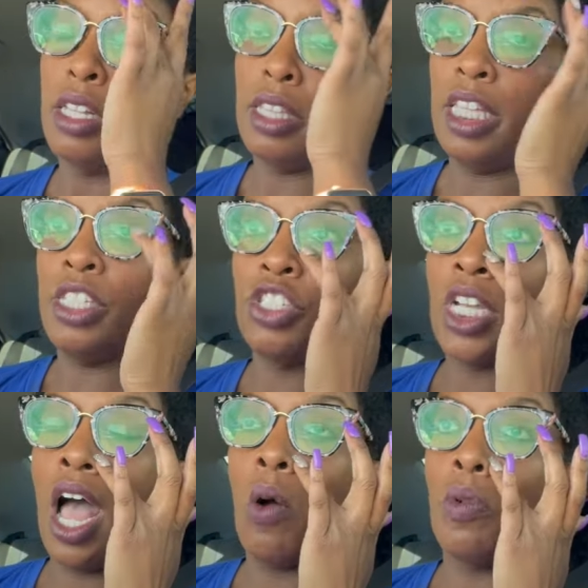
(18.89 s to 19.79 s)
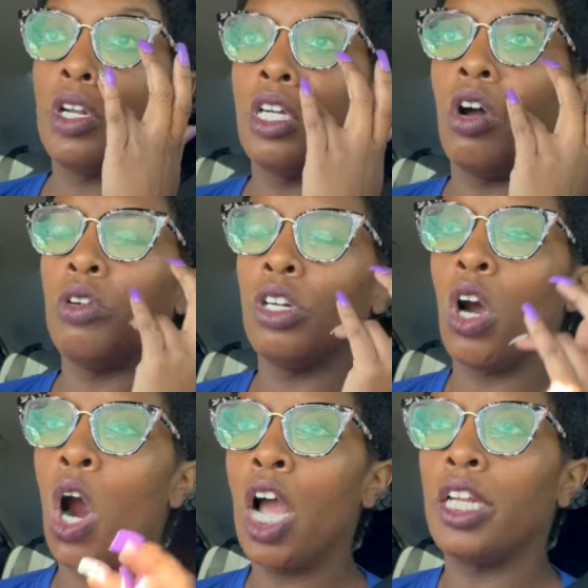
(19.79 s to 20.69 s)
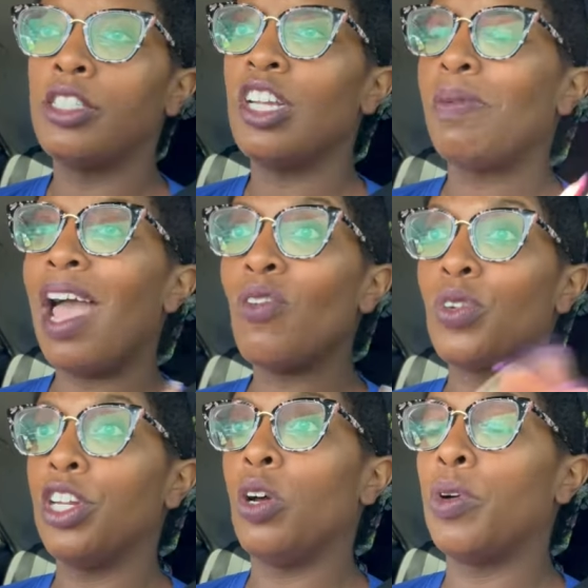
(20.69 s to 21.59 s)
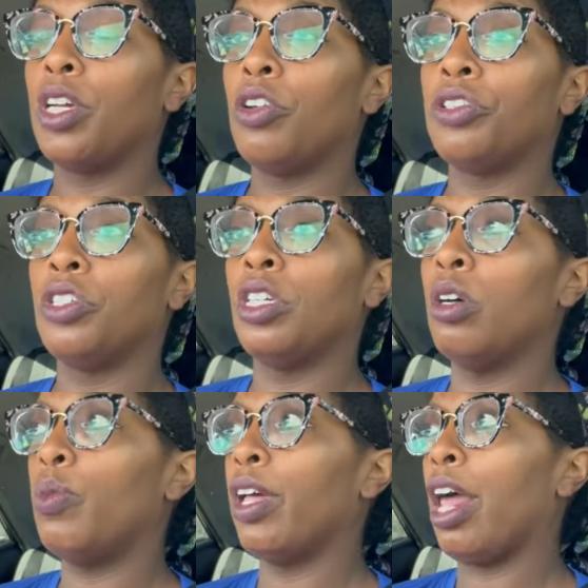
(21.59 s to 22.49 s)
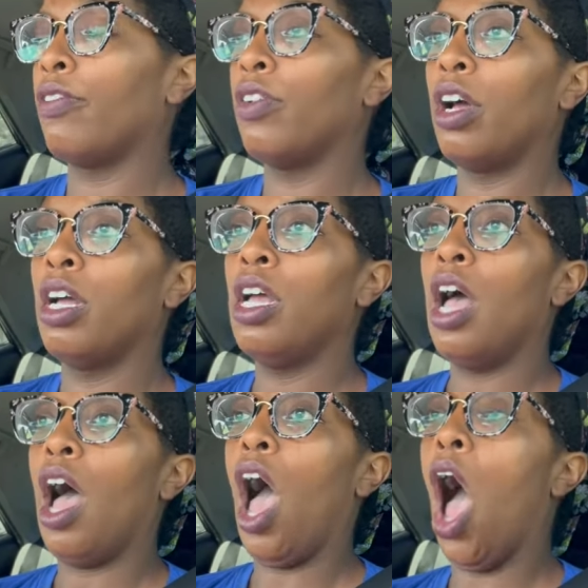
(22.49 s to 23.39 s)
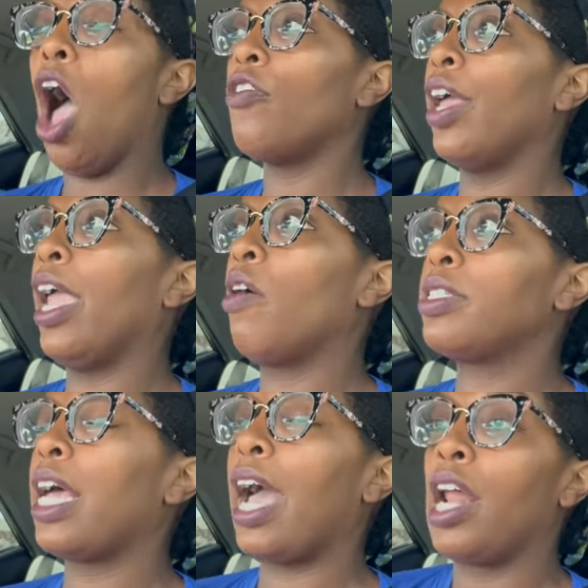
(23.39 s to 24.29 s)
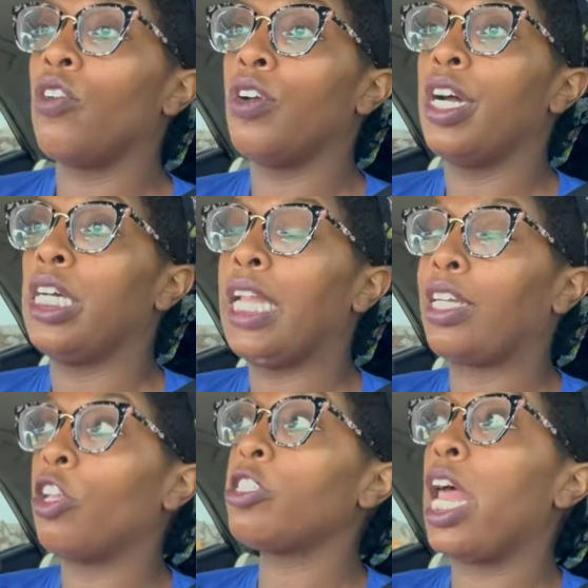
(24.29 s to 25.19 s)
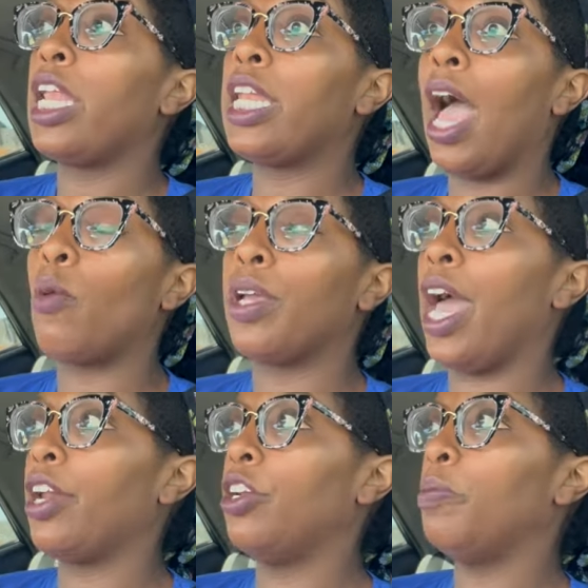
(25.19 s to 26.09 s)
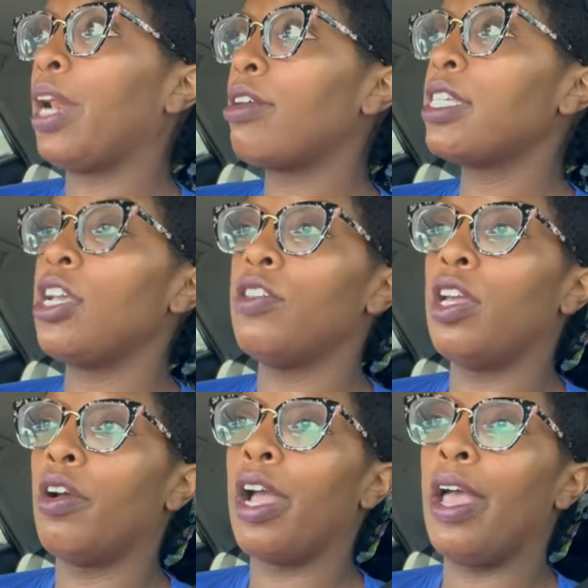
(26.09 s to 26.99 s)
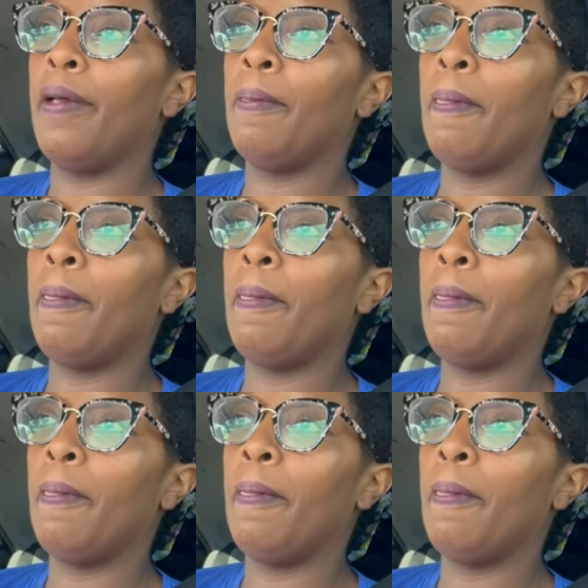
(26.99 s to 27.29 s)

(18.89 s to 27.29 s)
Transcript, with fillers: This child wanna go to Garland. Baby, I really don't wanna go to Good Goodwill out of all the errands I gotta run. Like there's a lot we gotta do, but I'll take you there, okay?